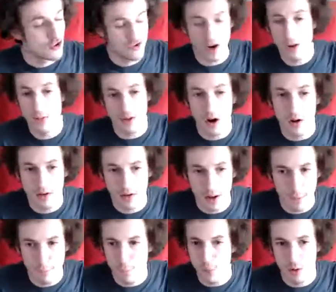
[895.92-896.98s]
James
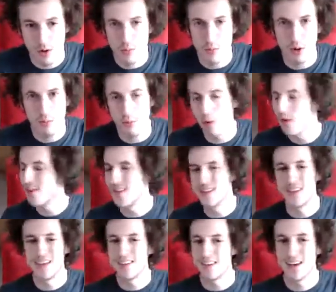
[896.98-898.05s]
Harden had 41 points
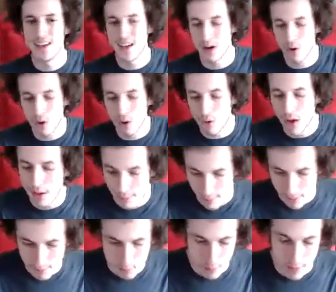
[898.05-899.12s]
and they didn't get a whole lot
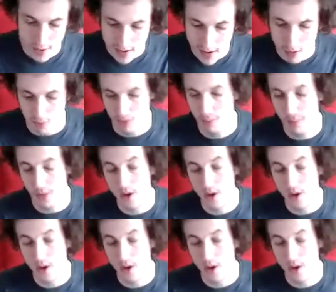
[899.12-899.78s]
from everybody else.